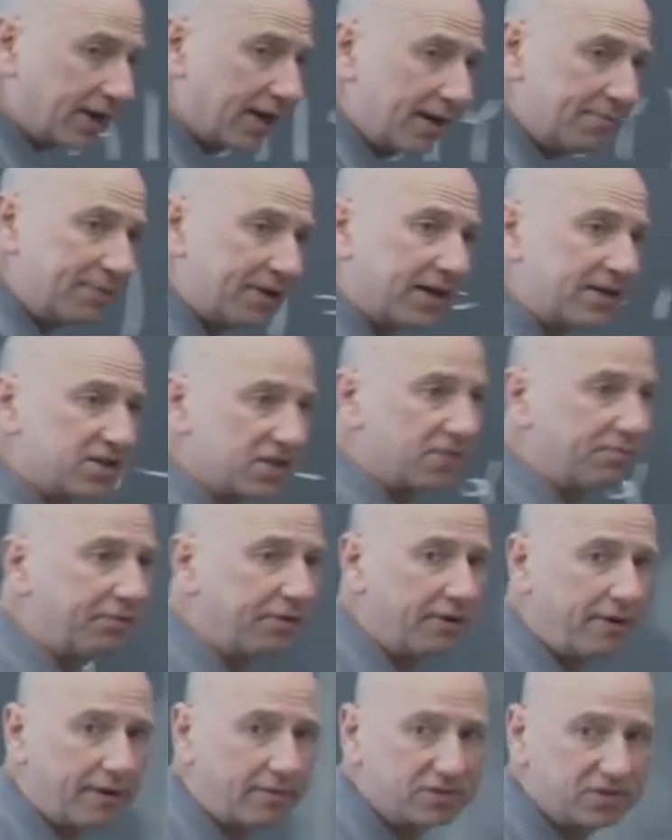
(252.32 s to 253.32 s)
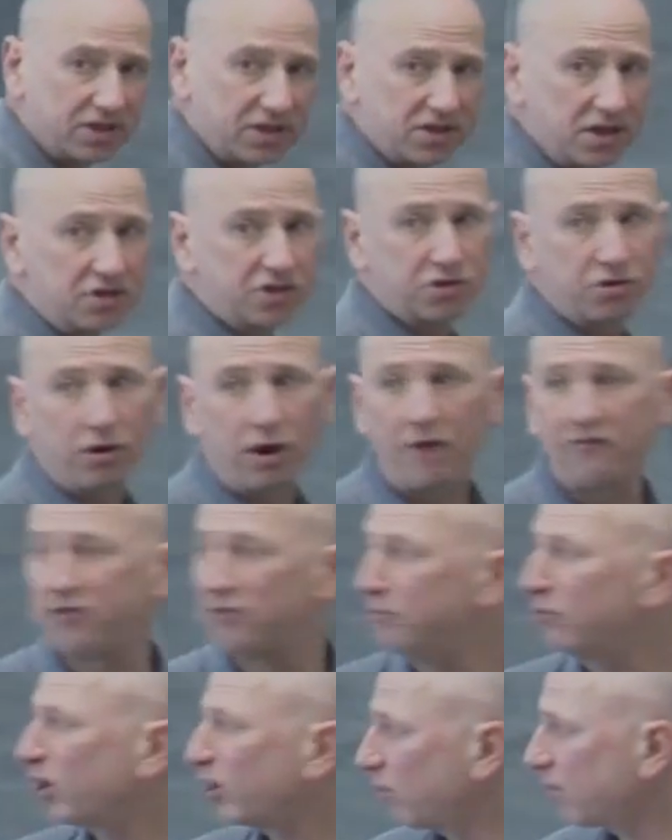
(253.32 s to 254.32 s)
again, because of the prerequisites, that you're all
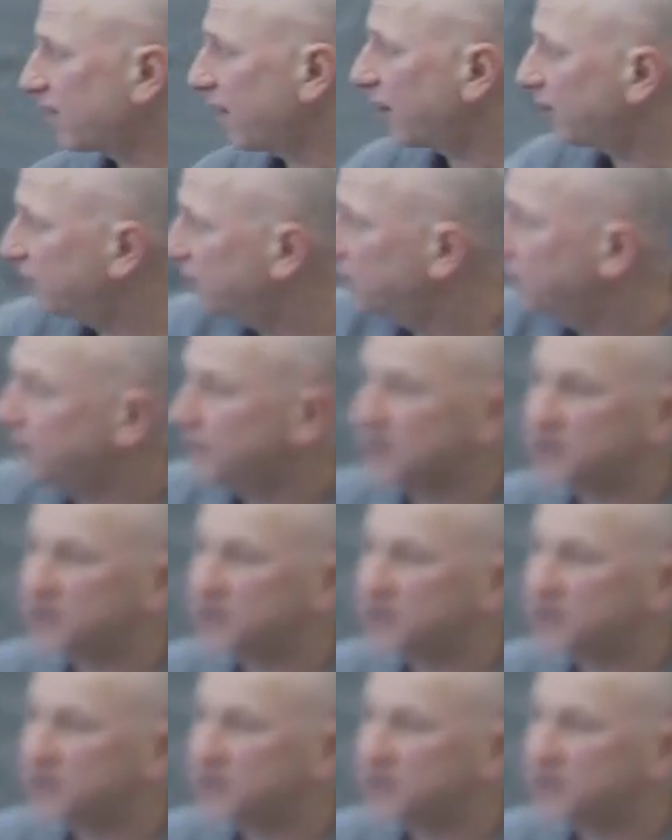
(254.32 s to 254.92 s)
familiar with how to do